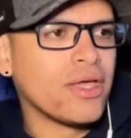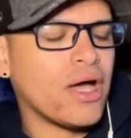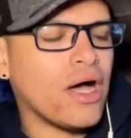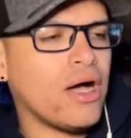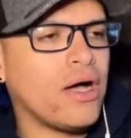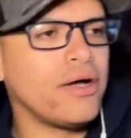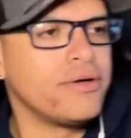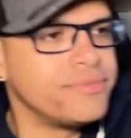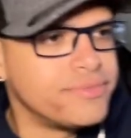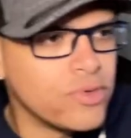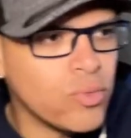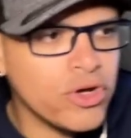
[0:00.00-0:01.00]

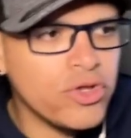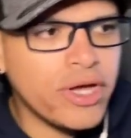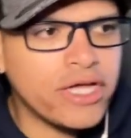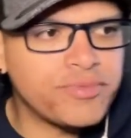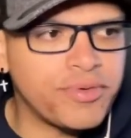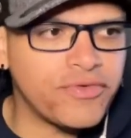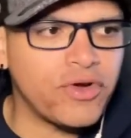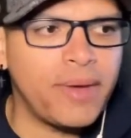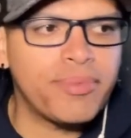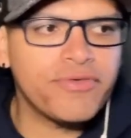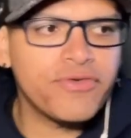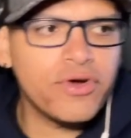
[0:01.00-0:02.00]
Um, what do you guys prefer? I
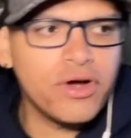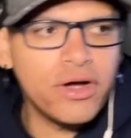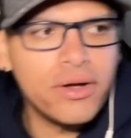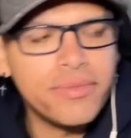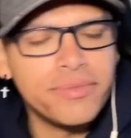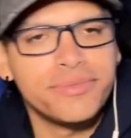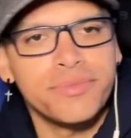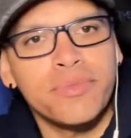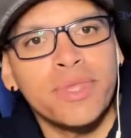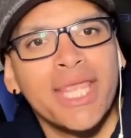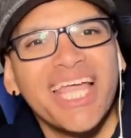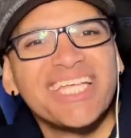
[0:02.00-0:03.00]
prefer um,
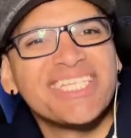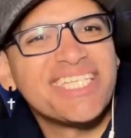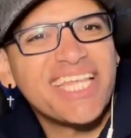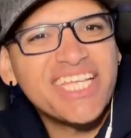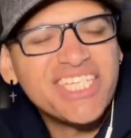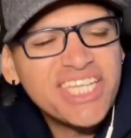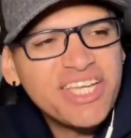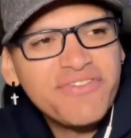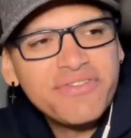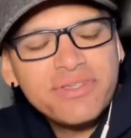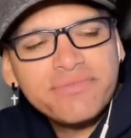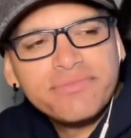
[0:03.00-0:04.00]
stick shift.